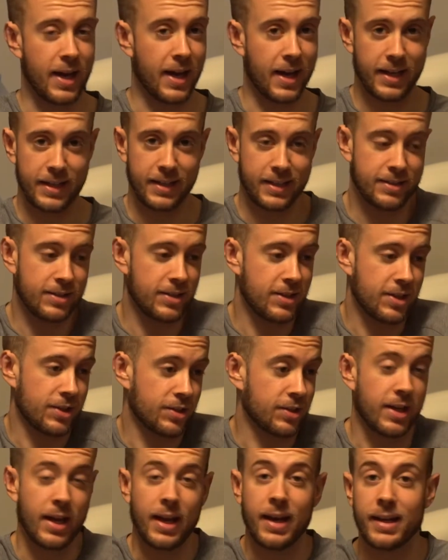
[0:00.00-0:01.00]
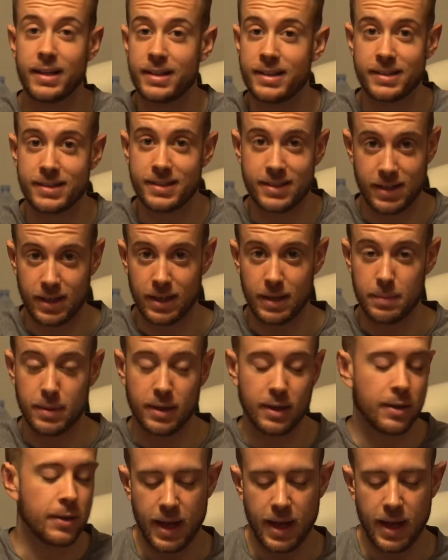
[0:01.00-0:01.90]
I just can't sleep.